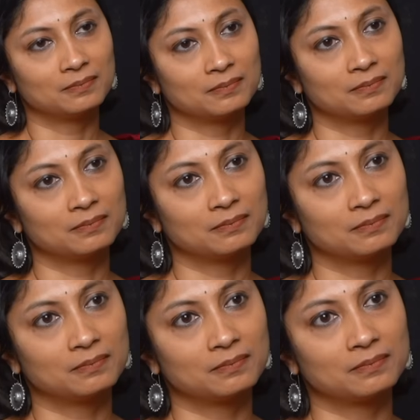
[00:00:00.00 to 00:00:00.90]
The
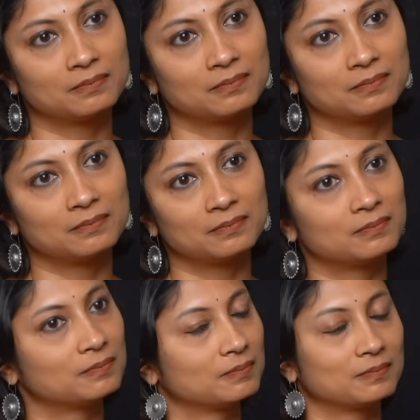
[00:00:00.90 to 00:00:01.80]
moment you get out of the
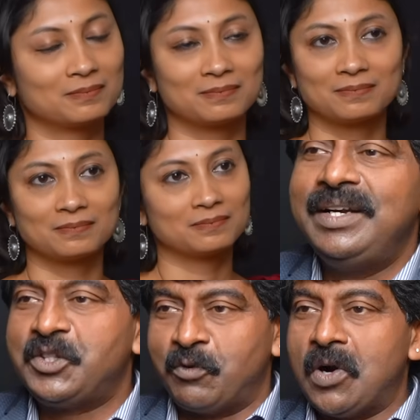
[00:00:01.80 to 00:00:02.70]
room,
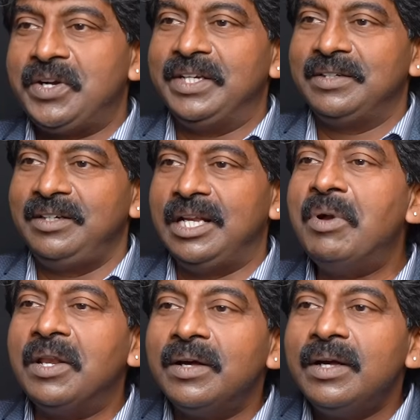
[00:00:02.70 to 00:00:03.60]
it's 40,
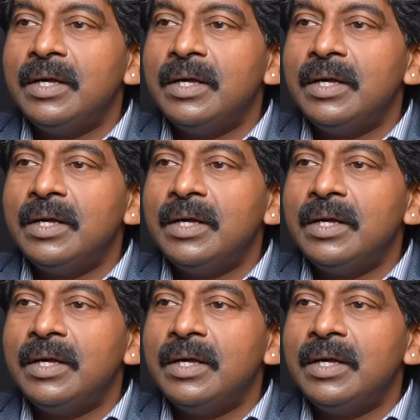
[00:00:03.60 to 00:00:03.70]
double.